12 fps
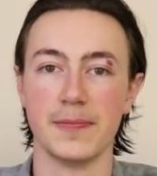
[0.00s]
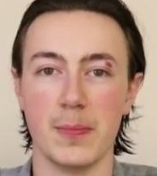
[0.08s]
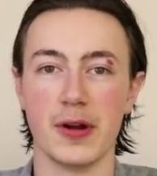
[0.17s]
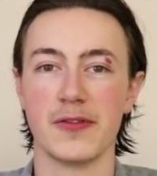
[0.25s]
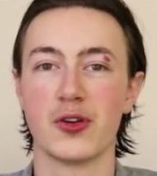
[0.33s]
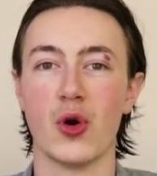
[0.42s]

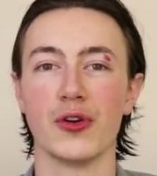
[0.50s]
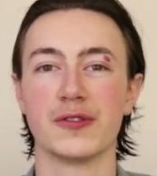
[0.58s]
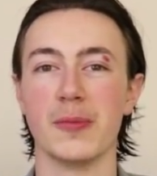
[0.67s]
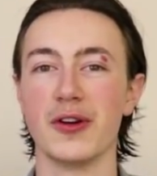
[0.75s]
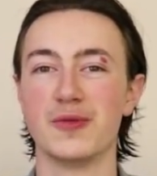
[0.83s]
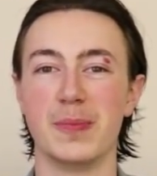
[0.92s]
But of course,
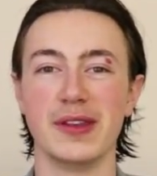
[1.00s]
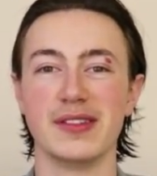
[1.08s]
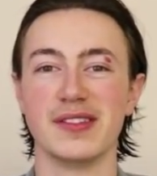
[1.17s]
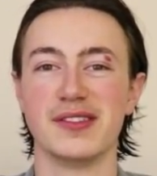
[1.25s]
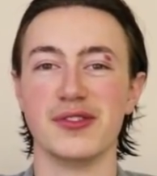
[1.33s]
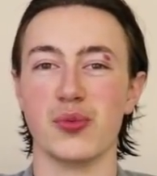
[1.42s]
most
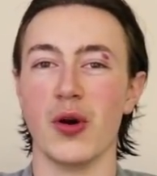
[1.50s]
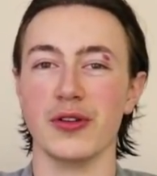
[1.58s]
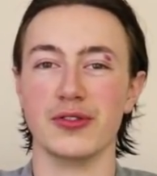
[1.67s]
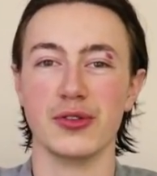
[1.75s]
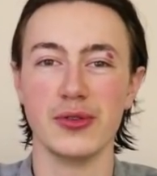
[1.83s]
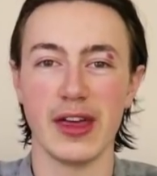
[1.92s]
businesses
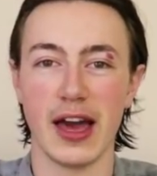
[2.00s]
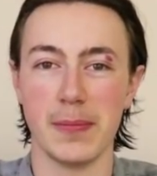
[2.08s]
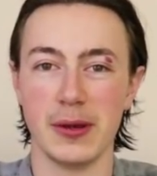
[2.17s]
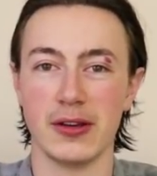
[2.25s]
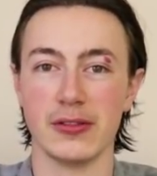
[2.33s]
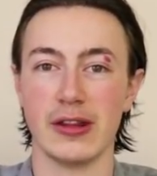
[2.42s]
won't do that
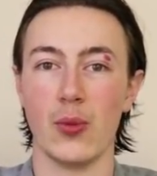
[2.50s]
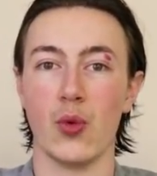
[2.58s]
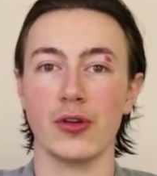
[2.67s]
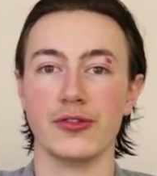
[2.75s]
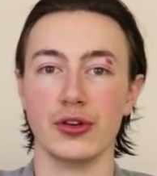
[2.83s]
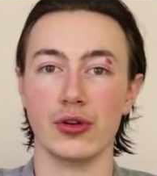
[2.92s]
because they
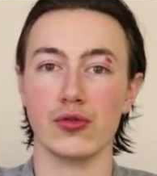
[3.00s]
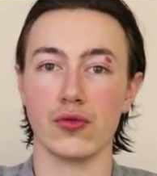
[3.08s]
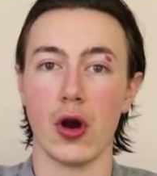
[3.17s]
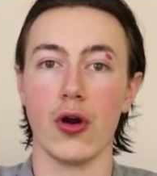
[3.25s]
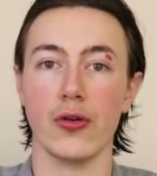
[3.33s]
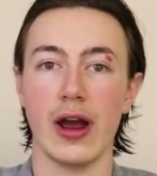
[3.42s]
want to
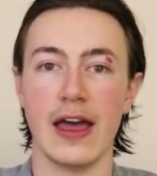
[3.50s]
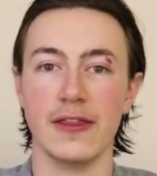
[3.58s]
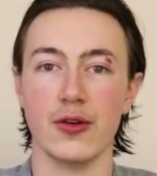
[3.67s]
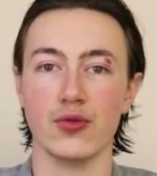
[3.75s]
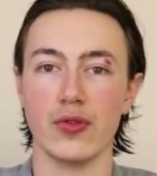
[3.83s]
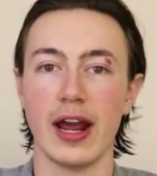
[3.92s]
grow, and
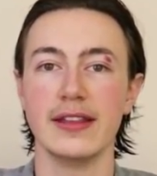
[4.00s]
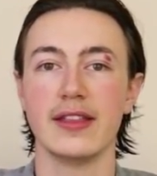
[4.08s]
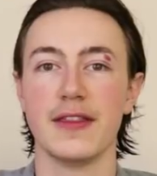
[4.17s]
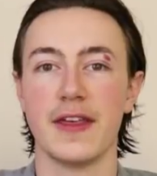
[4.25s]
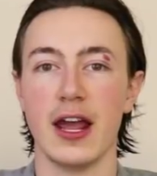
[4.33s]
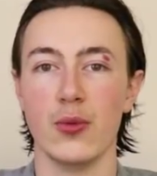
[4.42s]
the rate
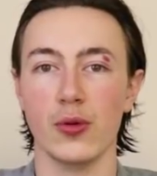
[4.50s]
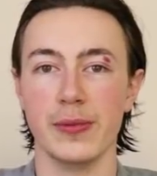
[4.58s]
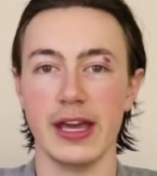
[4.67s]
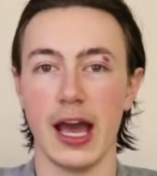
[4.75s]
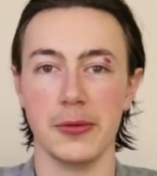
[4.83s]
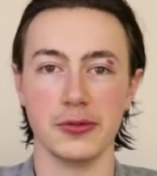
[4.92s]
that they will
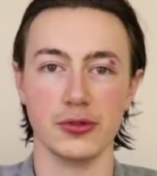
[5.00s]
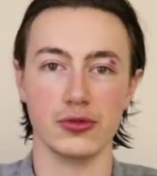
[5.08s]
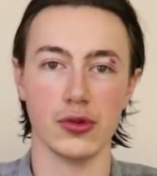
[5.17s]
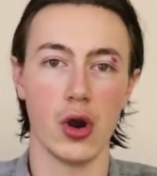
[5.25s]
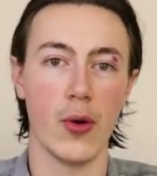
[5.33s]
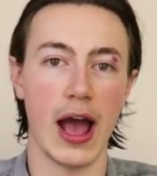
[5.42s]
be able to
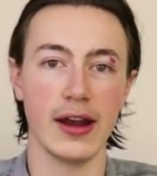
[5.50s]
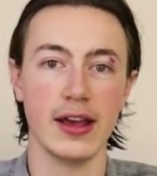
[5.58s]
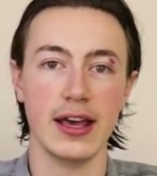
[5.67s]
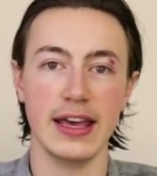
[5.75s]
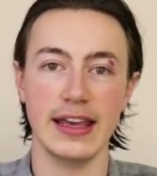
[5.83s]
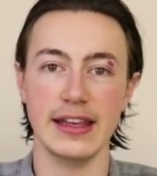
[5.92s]
grow at
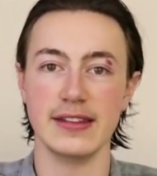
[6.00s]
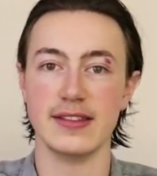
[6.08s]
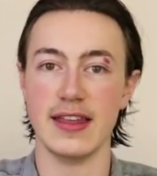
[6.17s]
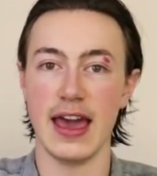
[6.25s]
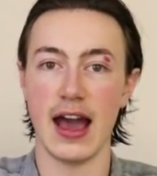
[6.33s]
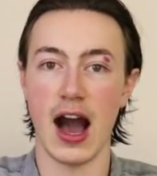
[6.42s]
is
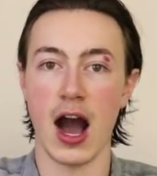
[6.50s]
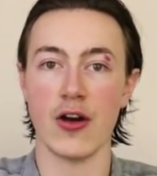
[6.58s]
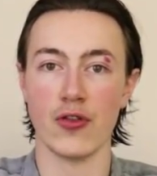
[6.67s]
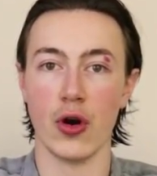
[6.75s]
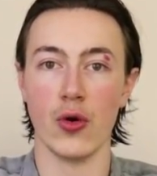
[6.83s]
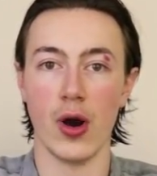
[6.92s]
their
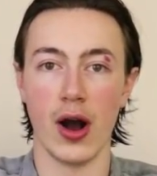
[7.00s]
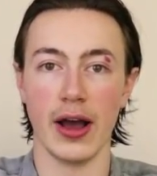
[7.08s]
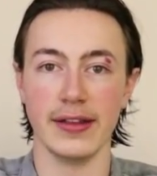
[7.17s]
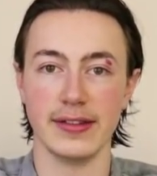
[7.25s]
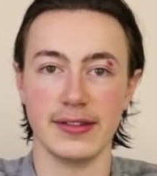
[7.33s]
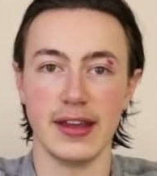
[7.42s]

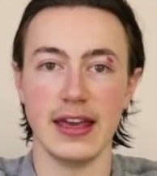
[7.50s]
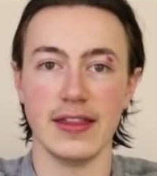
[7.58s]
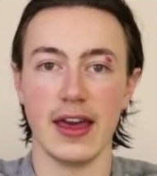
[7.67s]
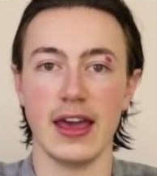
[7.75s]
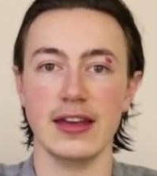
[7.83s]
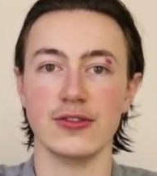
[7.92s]
ROIC,
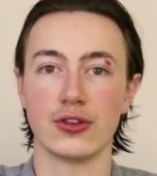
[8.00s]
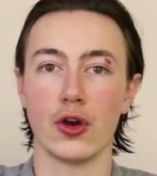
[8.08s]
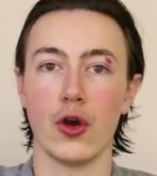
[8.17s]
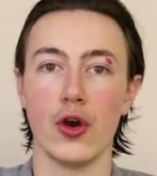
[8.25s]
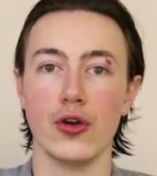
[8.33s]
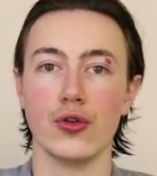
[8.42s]
their
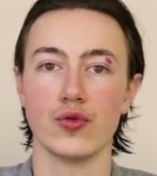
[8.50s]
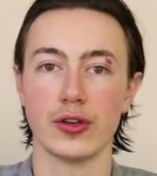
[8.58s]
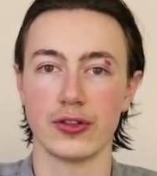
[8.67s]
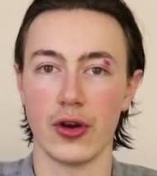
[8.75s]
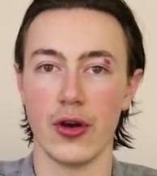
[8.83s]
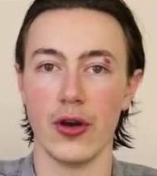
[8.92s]
internal
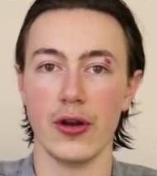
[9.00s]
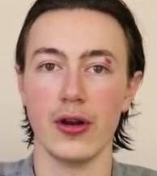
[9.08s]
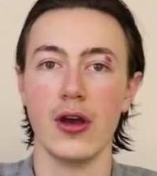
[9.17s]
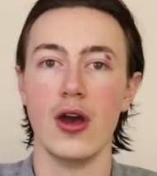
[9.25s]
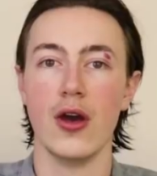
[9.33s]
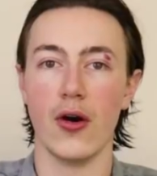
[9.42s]

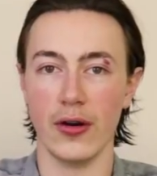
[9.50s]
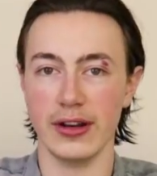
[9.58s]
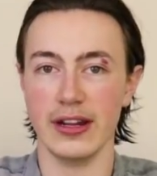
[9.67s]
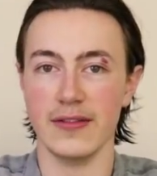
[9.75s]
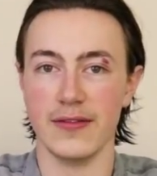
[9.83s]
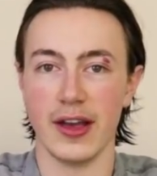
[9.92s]
return on
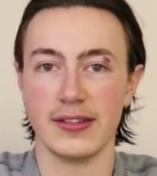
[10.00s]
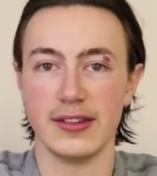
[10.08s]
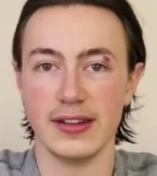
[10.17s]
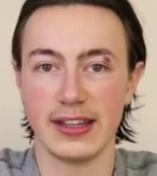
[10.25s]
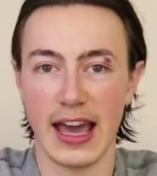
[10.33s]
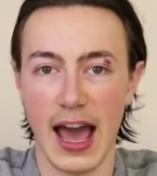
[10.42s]

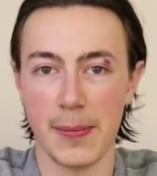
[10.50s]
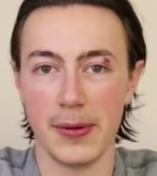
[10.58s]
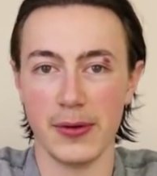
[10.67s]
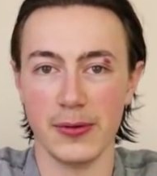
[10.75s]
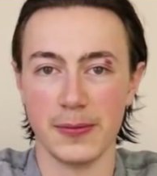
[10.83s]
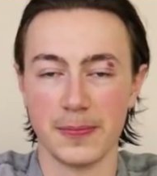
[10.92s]
invested
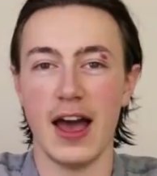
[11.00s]
capital.